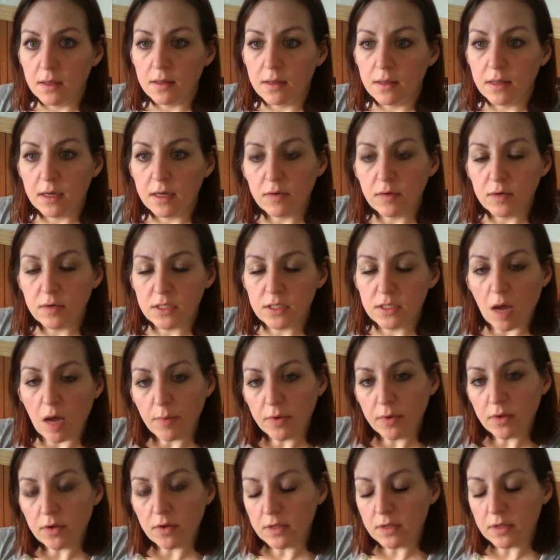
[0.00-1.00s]
liquid
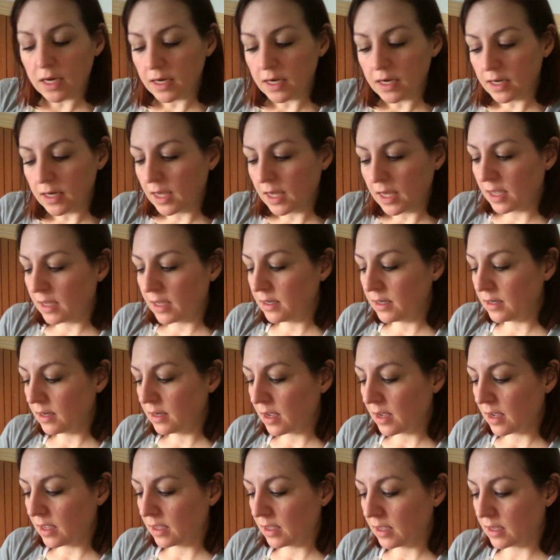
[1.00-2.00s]
topical lidocaine.
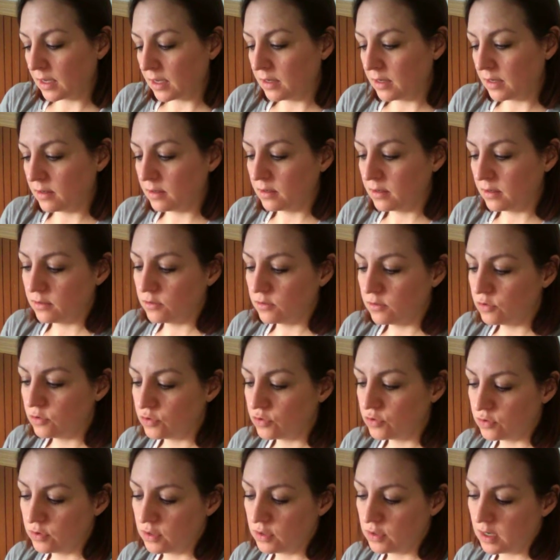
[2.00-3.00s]
I can
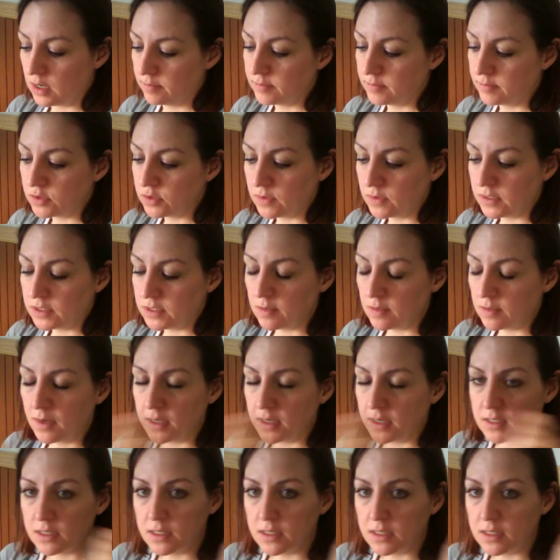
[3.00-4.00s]
squeeze some
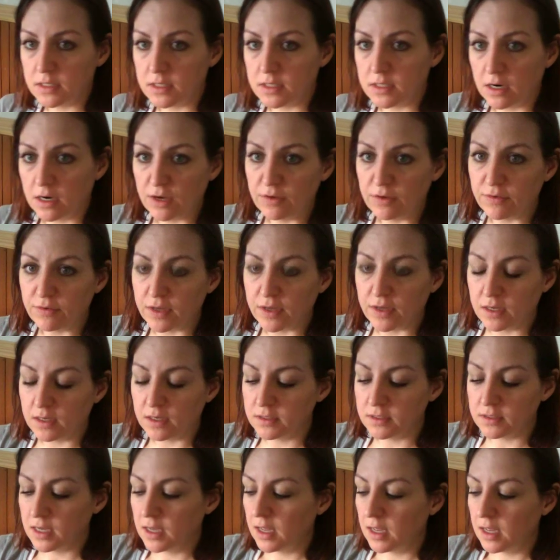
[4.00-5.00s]
onto the sterile
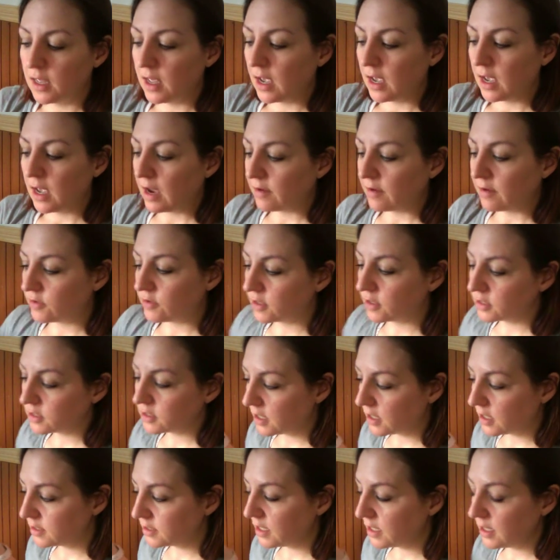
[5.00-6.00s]
field. After it's
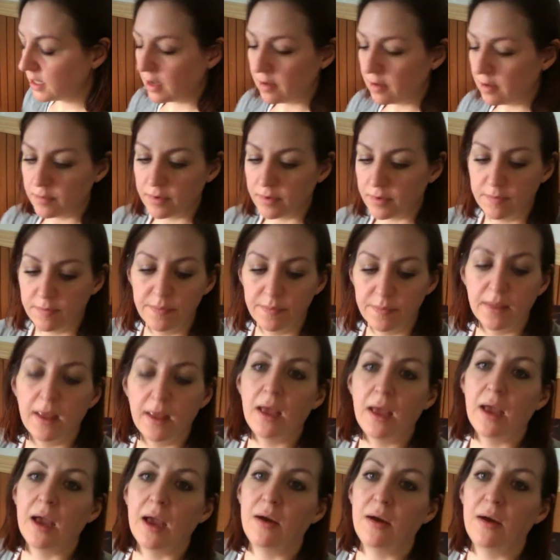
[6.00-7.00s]
all set up,
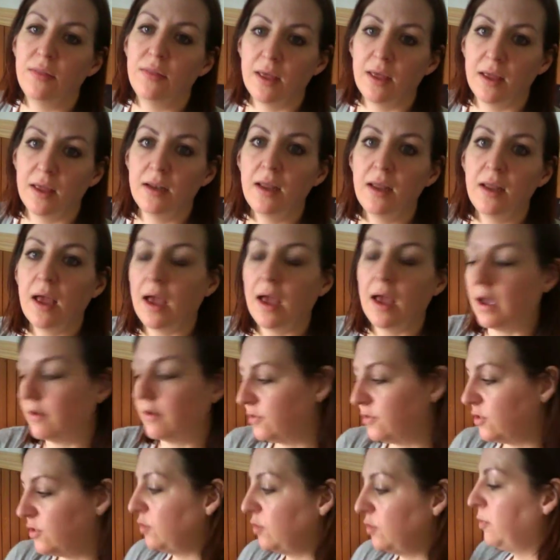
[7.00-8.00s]
I would then
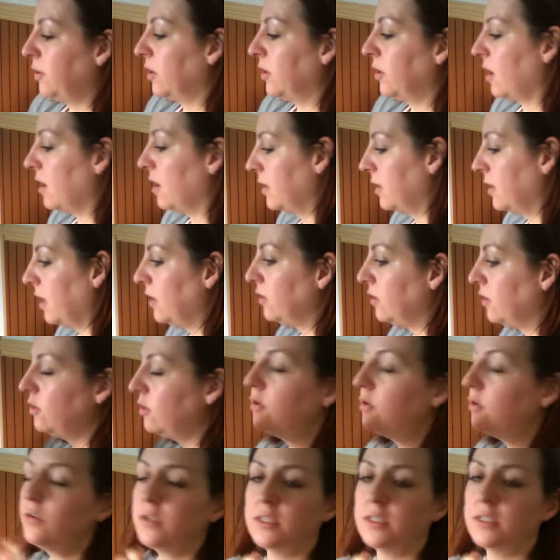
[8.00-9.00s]
have to put on a
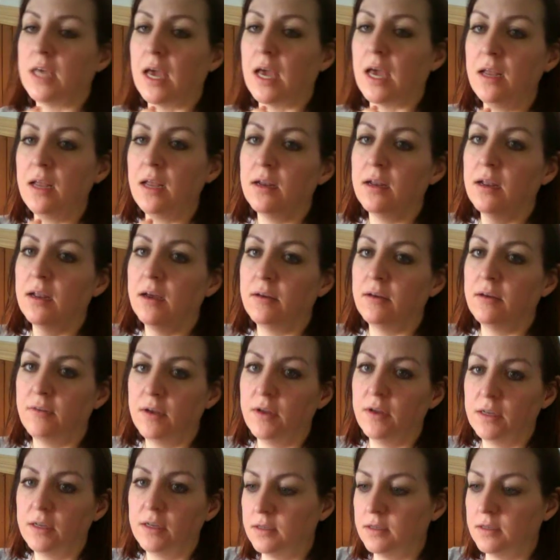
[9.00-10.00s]
new set of,
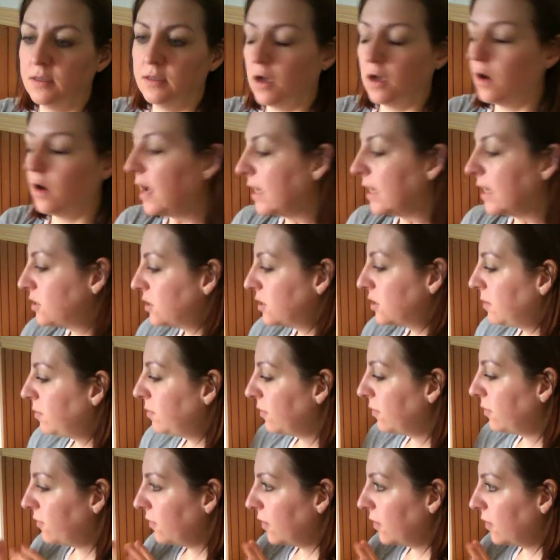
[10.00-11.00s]
oh, actually,
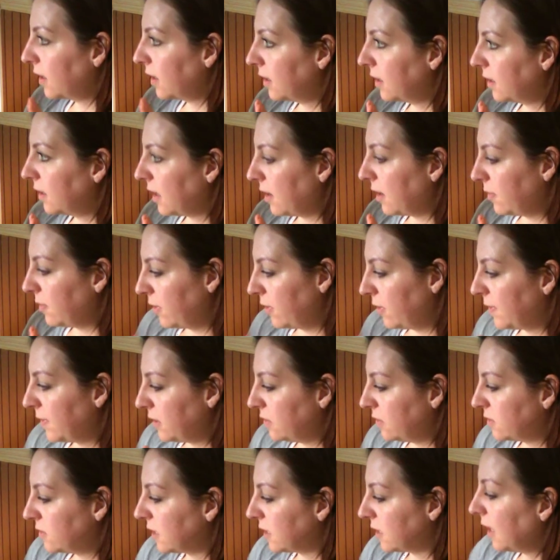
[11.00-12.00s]
before I put on my
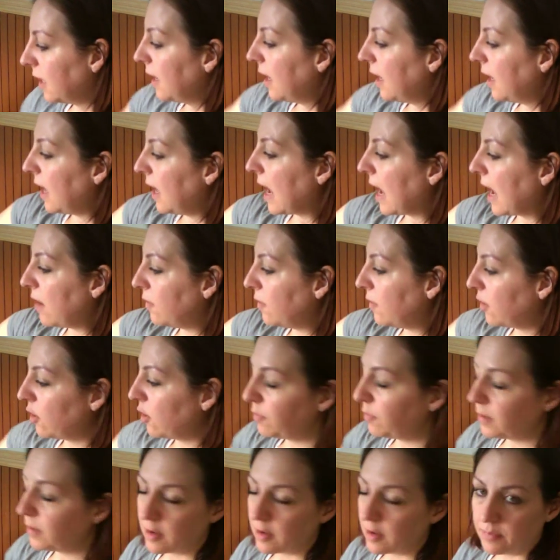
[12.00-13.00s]
new set, I would
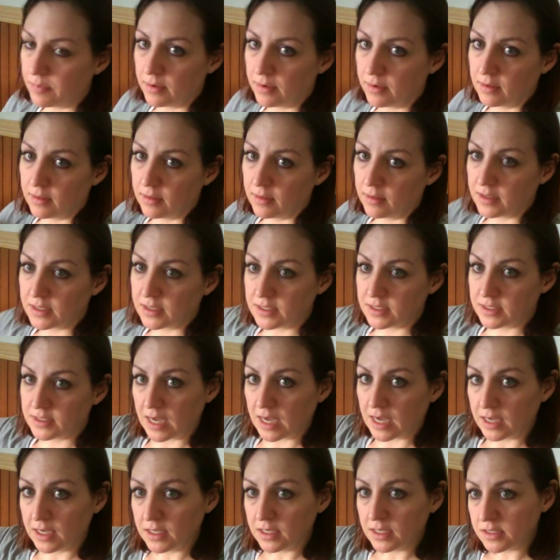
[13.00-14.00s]
open up the
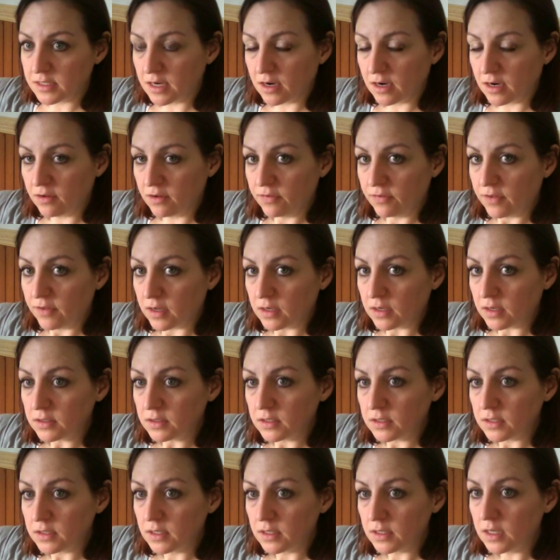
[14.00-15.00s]
second sterile
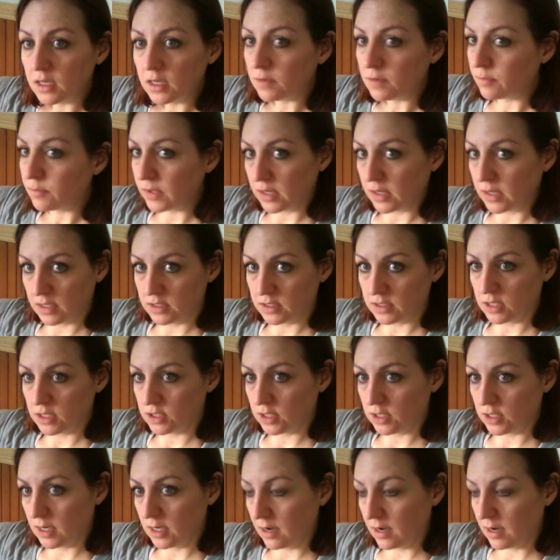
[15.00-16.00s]
field, but not
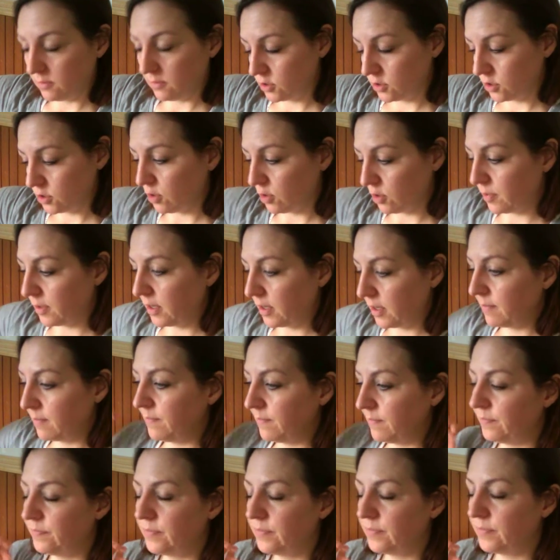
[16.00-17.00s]
touching it. I would just open it.
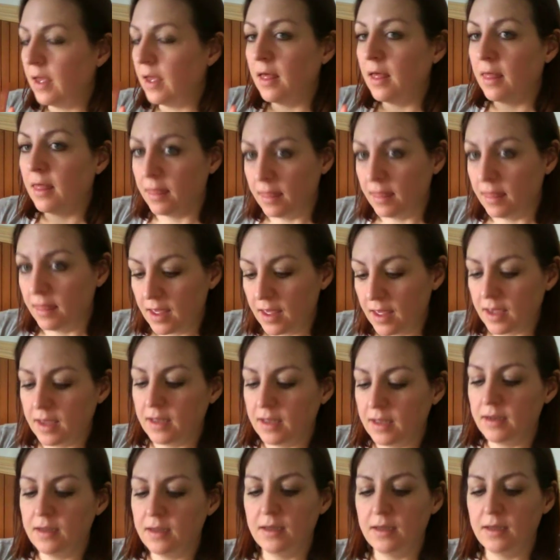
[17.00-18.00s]

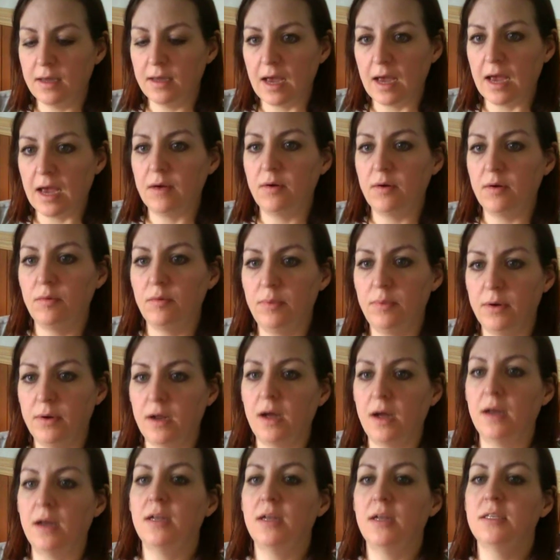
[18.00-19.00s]
Then I would put
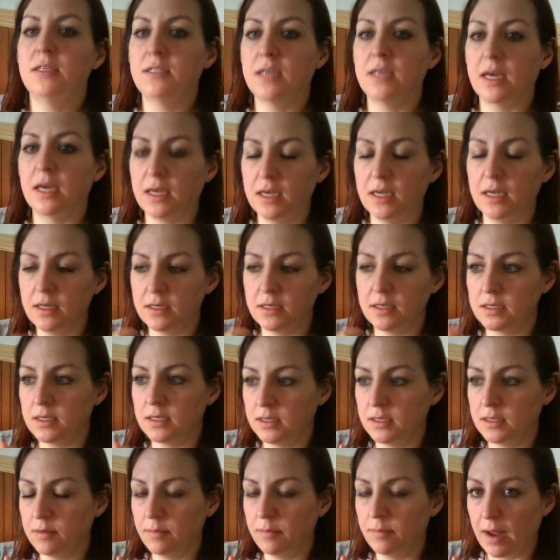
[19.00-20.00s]
on a second
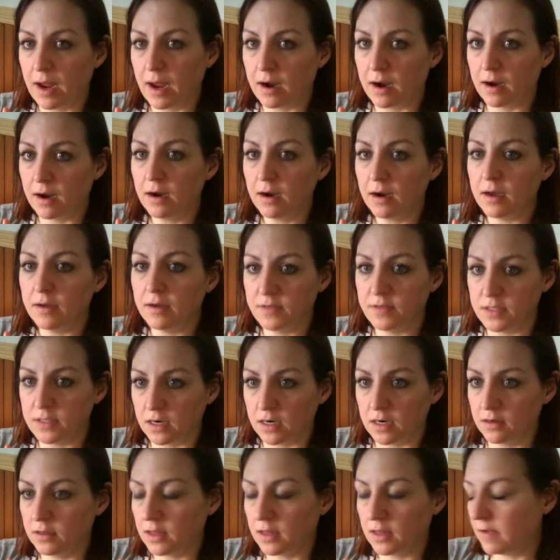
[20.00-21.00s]
pair of
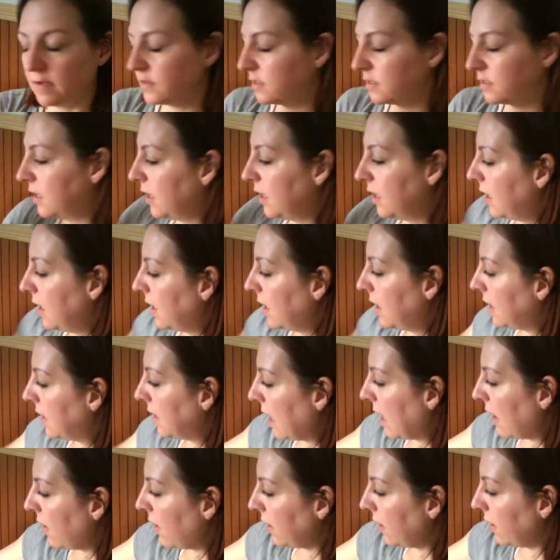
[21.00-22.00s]
sterile gloves.
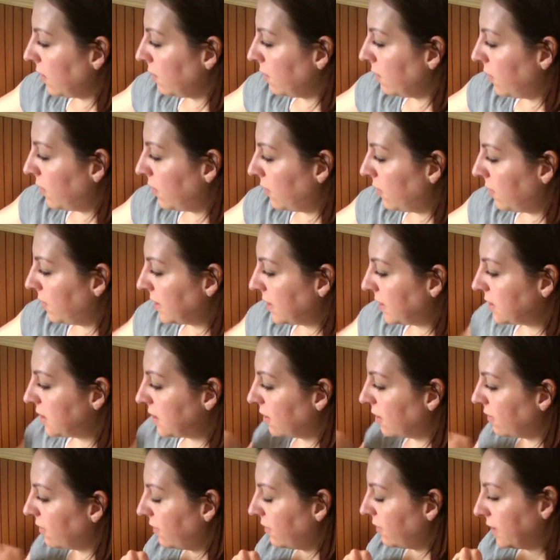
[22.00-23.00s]
Now I can pull my
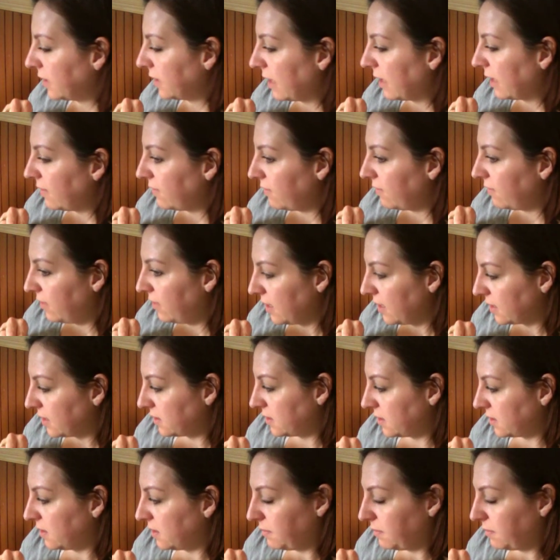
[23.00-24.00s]
sterile field out of
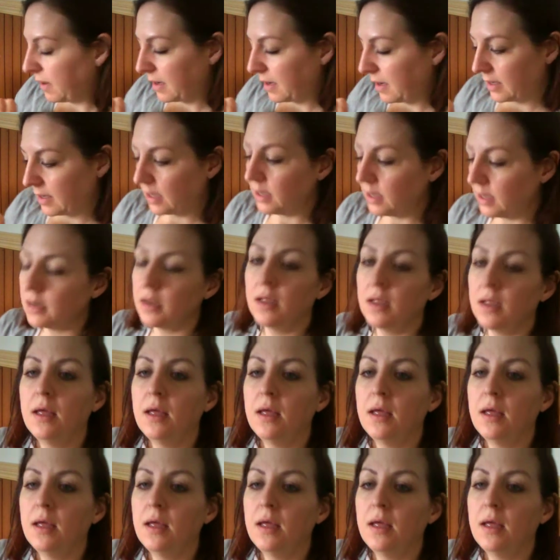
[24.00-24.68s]
this packet.